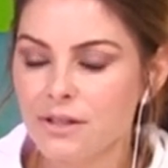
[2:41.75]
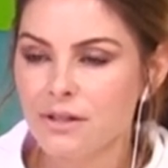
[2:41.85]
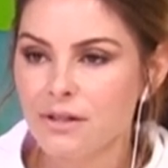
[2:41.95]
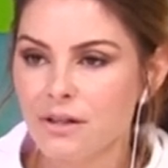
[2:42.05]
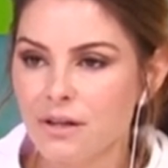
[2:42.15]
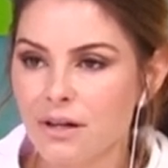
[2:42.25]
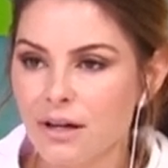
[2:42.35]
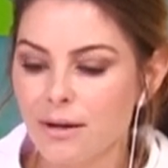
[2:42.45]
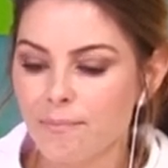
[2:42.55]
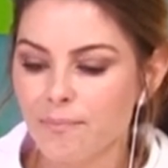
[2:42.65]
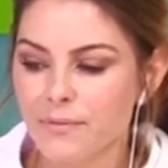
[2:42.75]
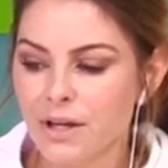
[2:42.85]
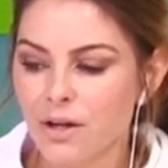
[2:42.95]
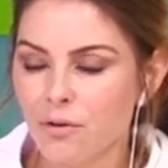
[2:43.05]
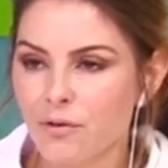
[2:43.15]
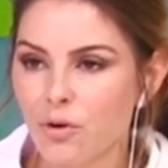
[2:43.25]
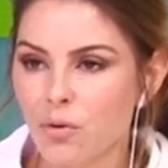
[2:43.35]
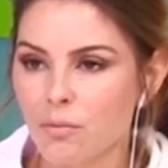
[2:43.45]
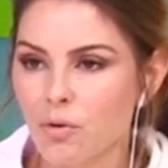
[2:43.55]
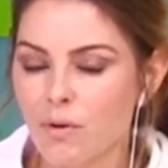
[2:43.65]
Yeah. Um, you know, if a
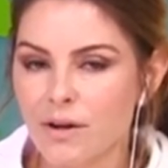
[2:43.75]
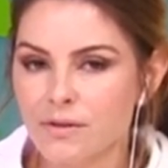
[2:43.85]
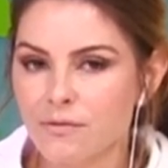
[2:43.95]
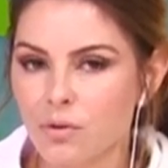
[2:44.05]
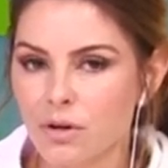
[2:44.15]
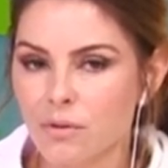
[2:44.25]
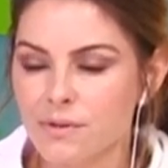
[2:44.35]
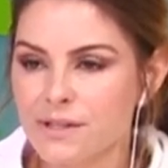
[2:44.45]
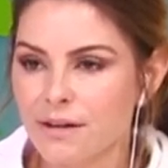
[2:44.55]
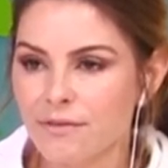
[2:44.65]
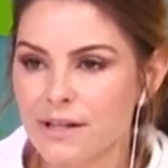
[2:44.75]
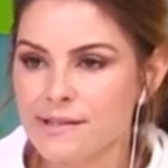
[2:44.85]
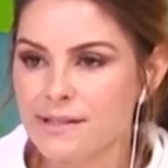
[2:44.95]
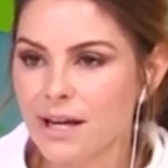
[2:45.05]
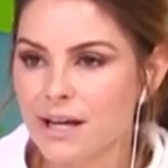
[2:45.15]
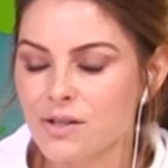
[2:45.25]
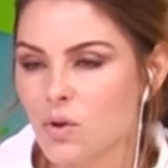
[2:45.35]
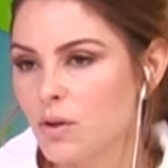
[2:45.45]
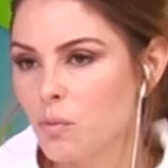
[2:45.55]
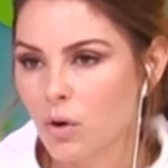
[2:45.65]
normal route to Florida was ten flights a day,
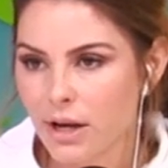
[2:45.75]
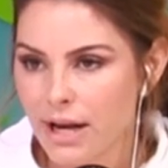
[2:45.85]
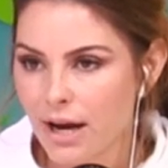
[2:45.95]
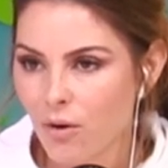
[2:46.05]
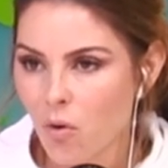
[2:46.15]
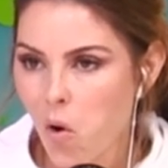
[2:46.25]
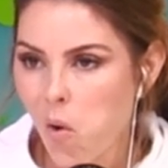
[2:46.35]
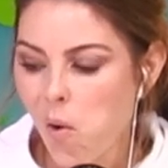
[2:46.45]
it's only one now,